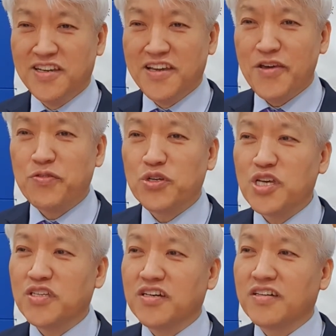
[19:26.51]
If you
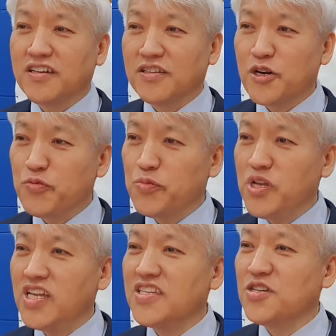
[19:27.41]
need a
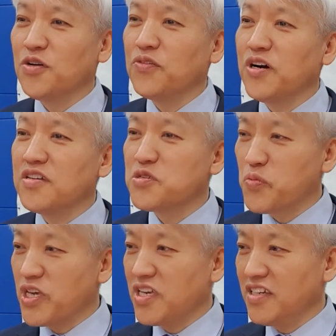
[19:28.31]
capability of
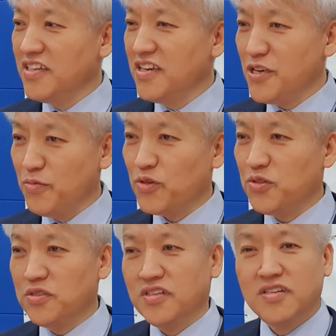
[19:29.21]
speaking Hebrew,